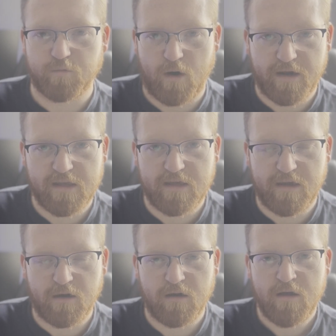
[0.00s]
running
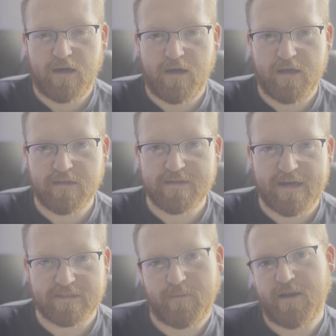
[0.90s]
here in
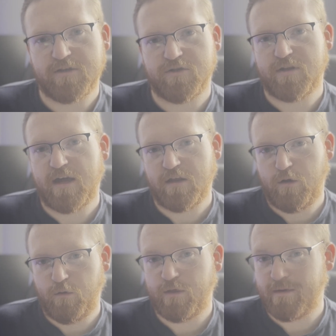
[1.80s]
Task Manager that
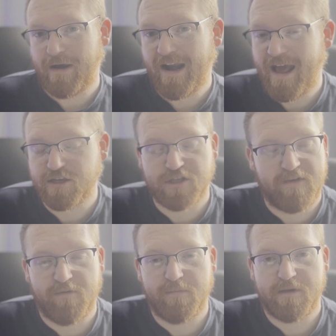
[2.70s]
you think might actually
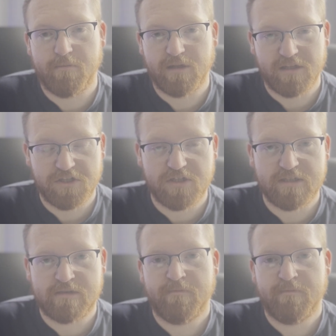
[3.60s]
even be malicious,